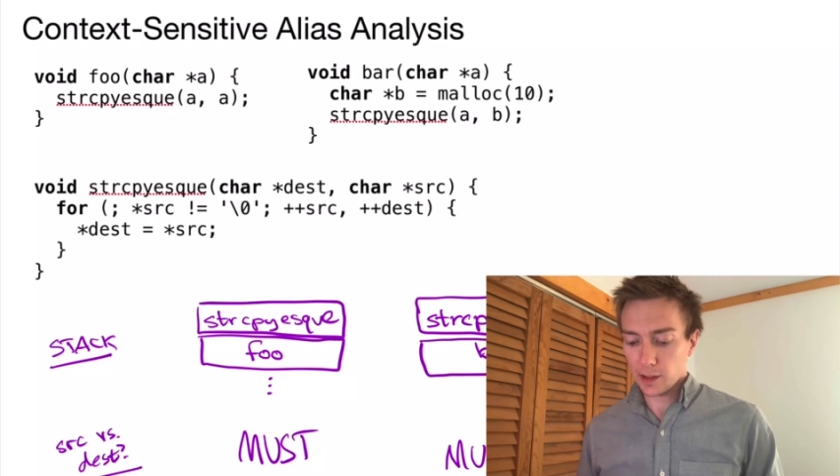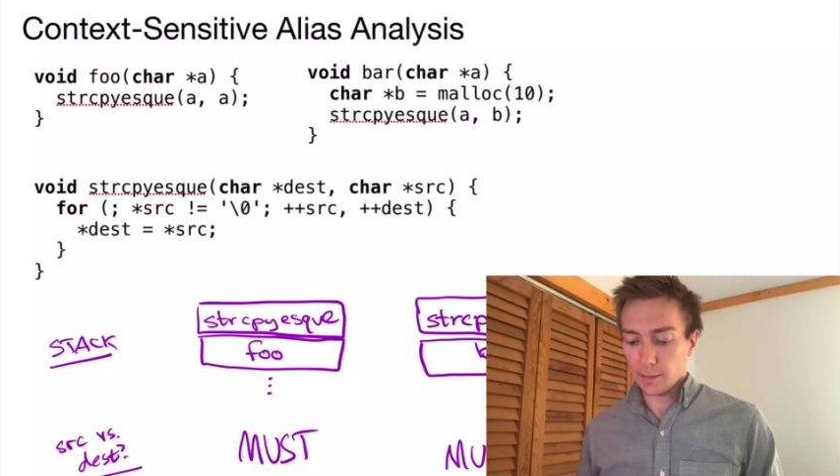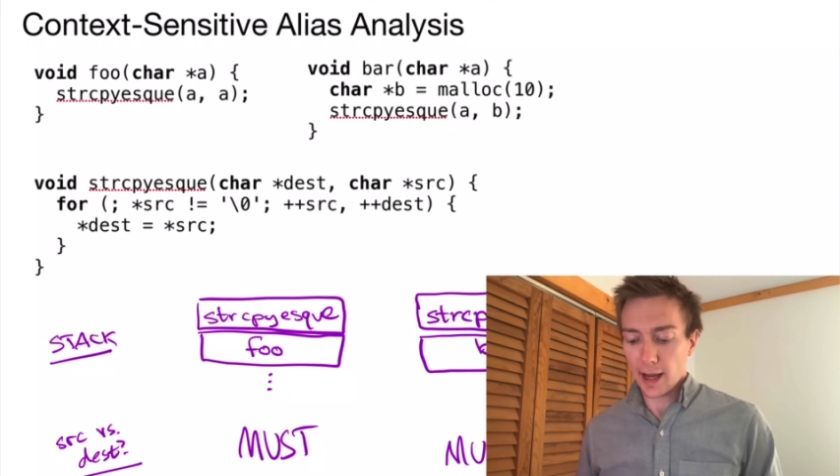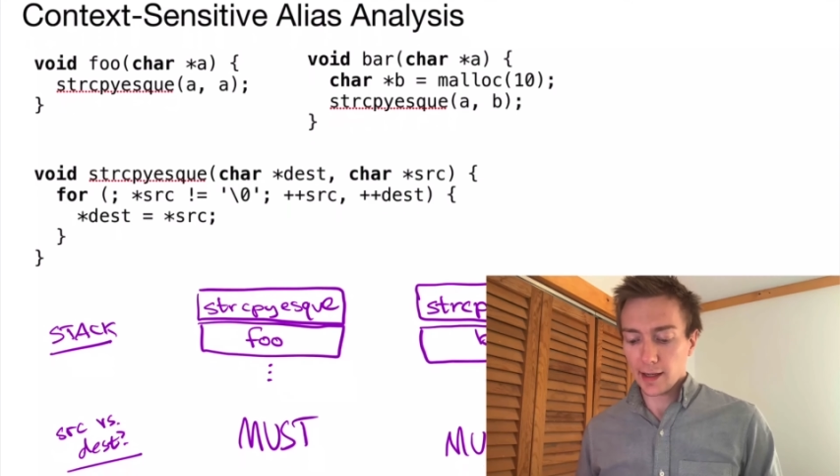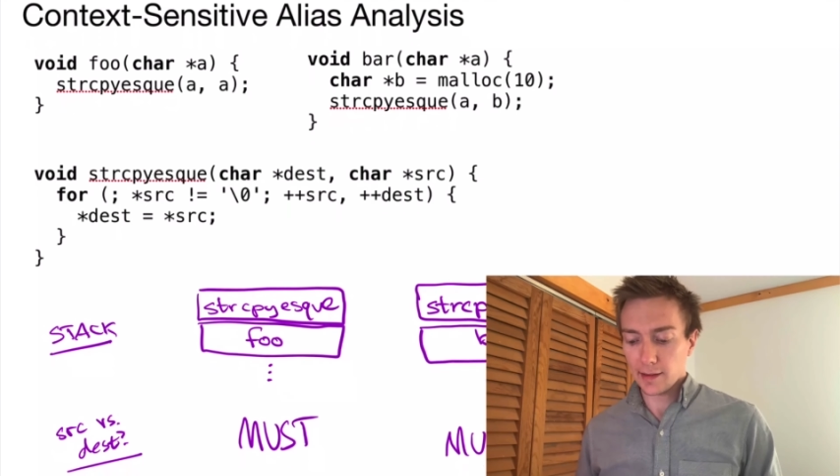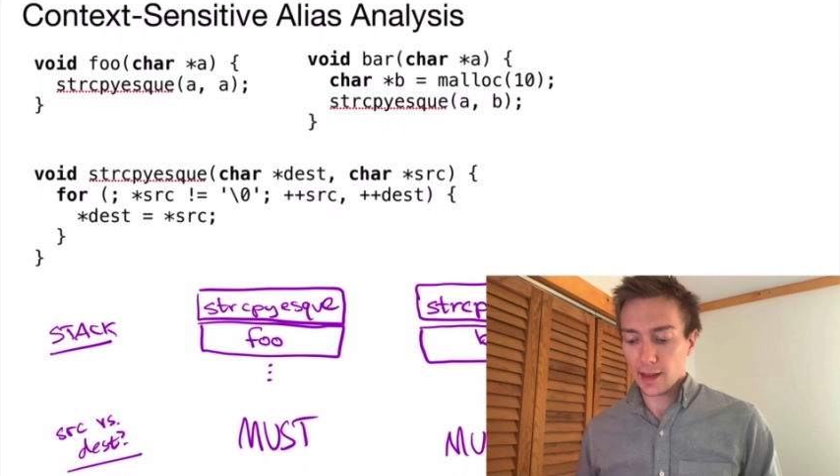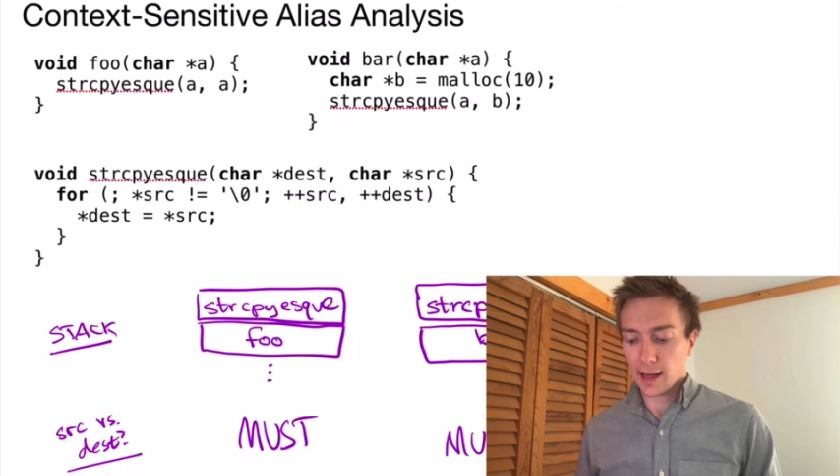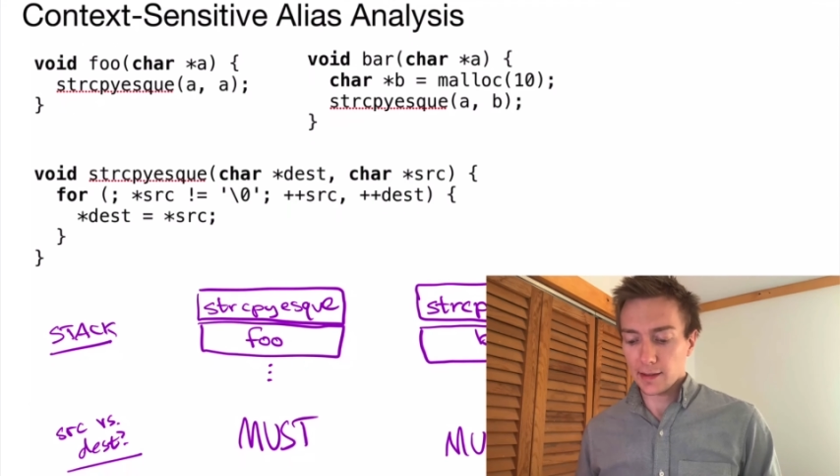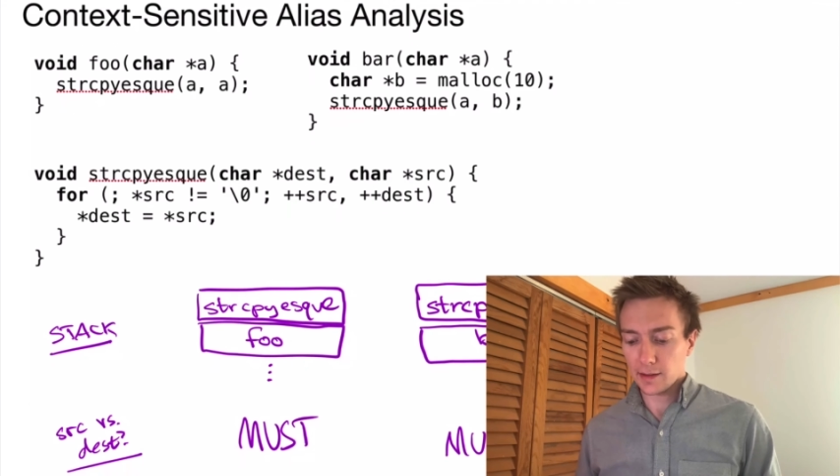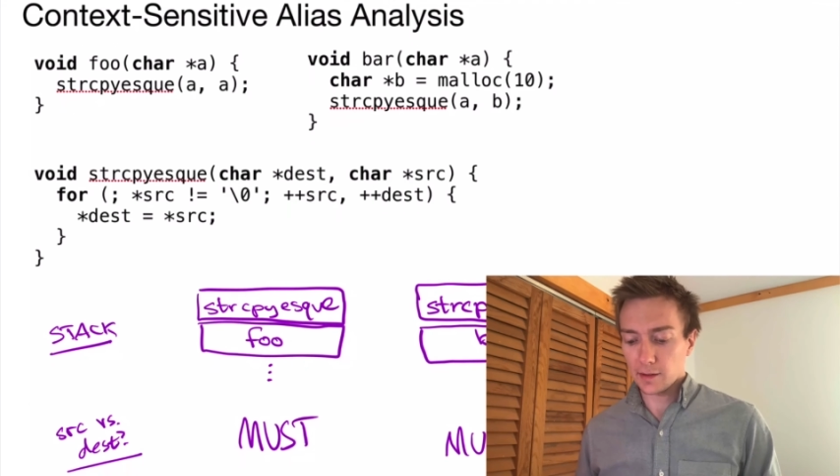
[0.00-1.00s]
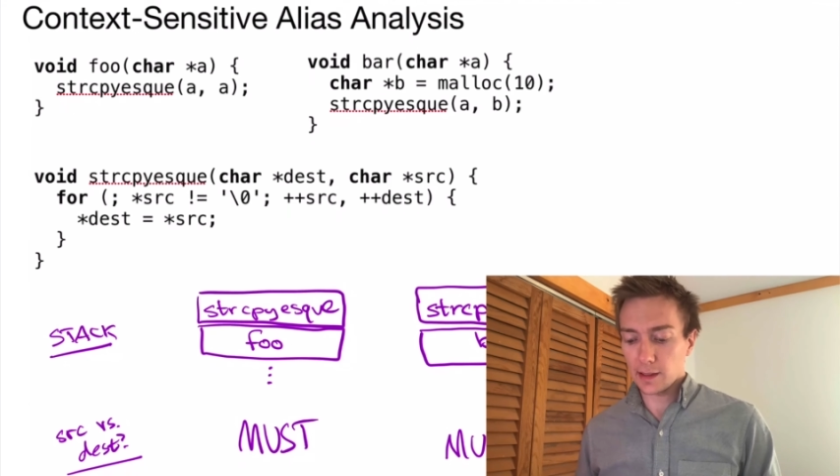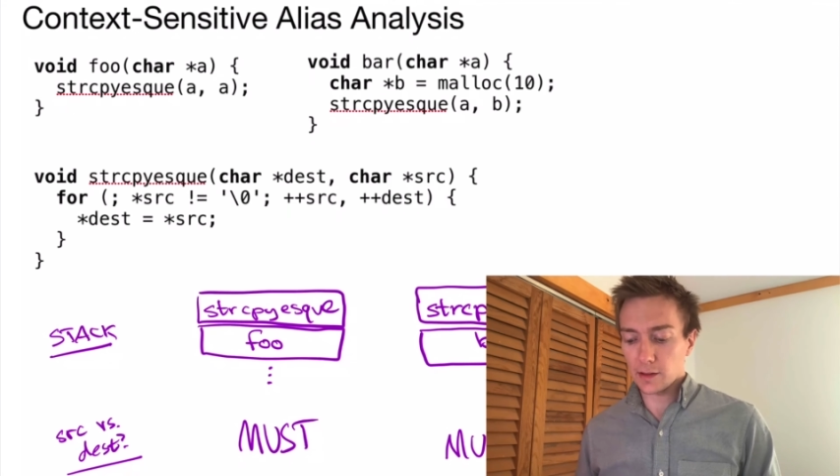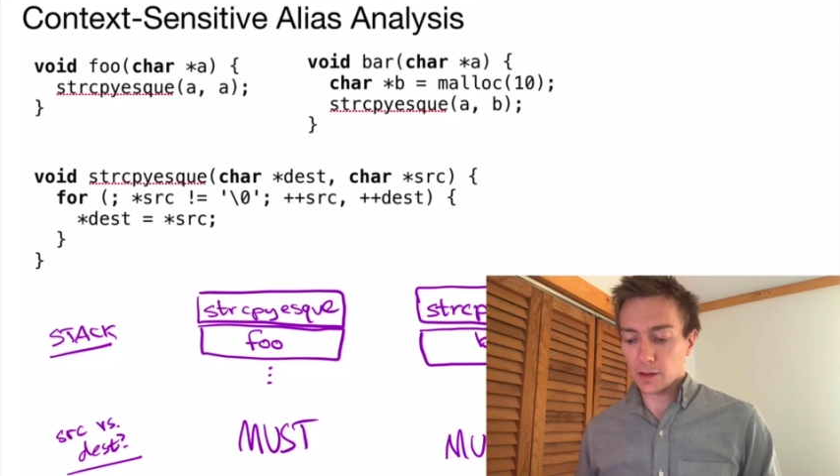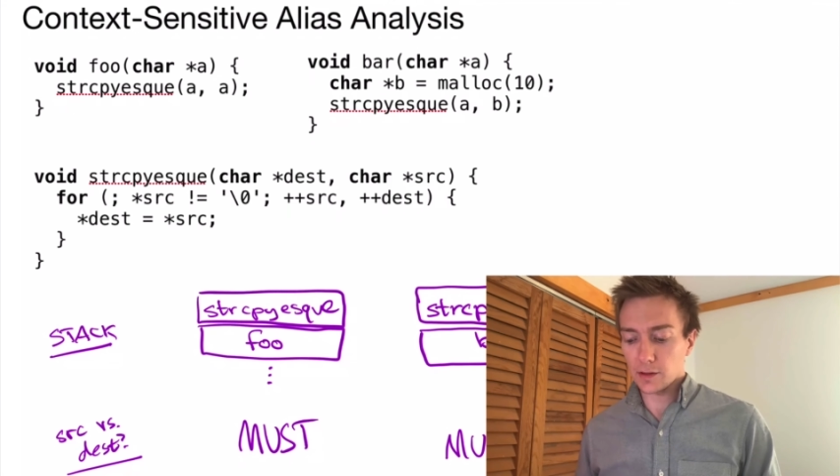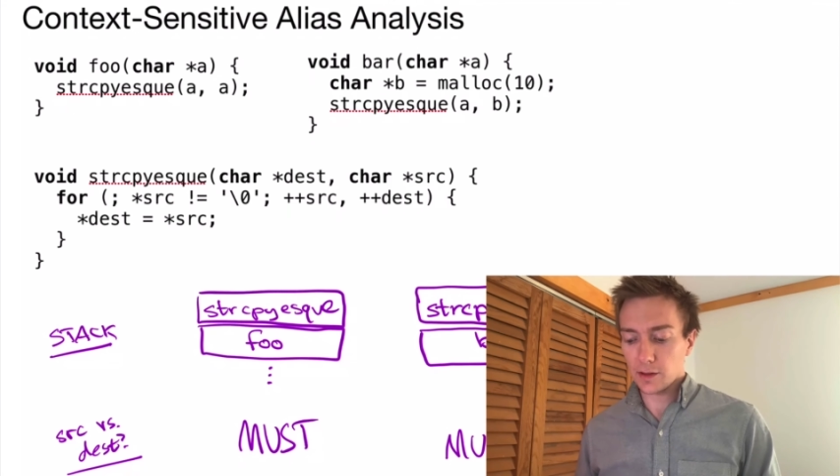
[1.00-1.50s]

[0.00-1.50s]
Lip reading: back that little